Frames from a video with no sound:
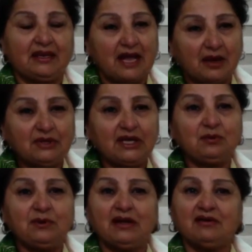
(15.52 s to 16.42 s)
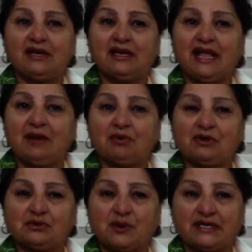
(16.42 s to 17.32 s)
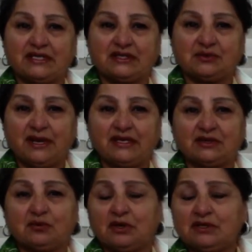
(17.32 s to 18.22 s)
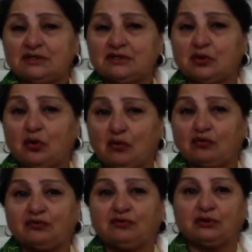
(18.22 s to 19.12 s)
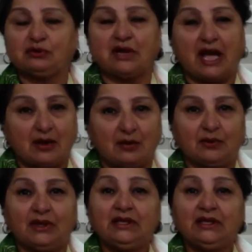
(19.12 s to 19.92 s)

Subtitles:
Now that we are in April 2020, what is the overview now?